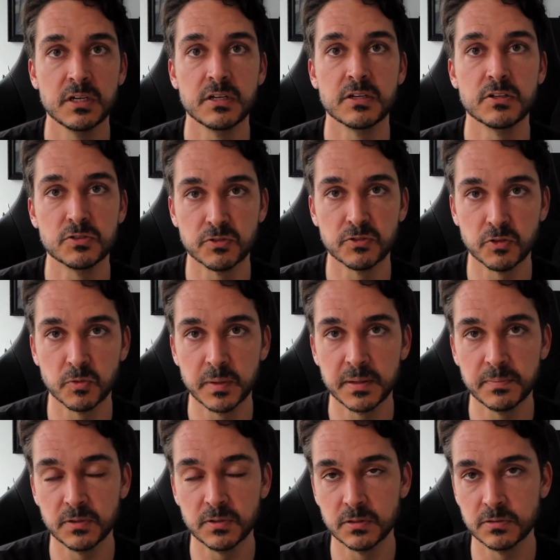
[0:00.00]
useful for
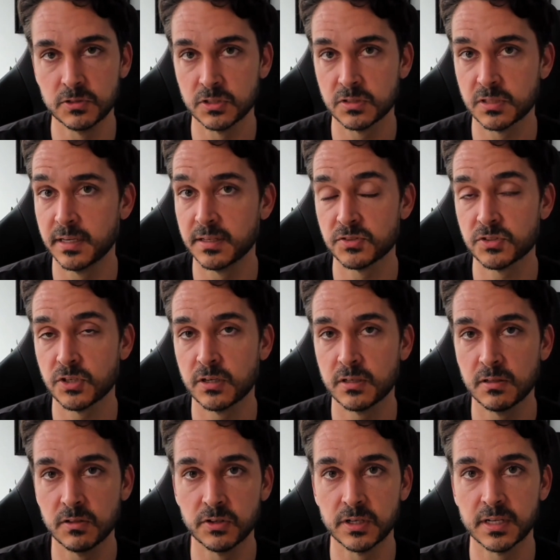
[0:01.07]
people just getting
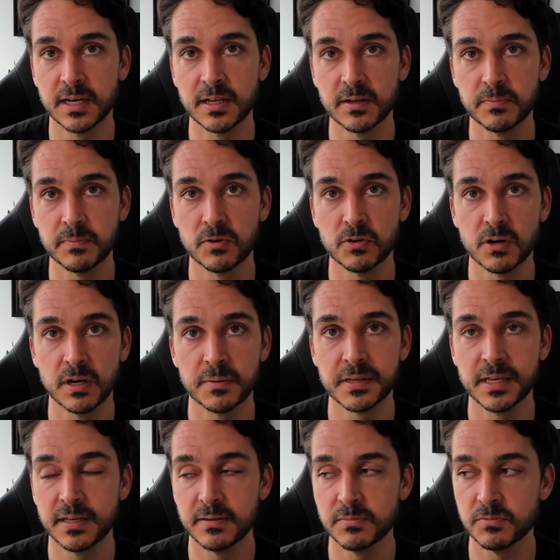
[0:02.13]
started learning how to program
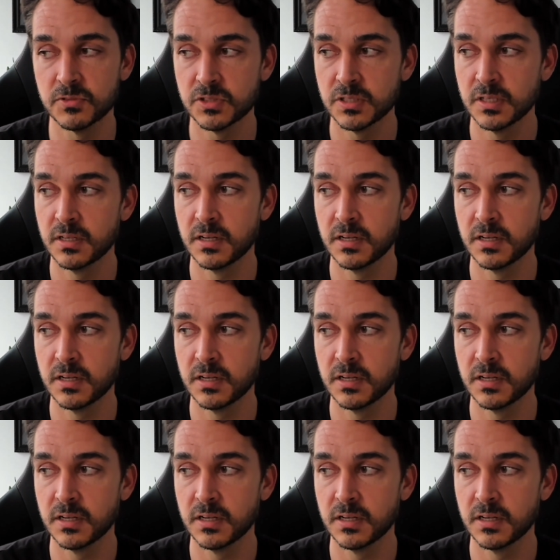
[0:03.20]
games,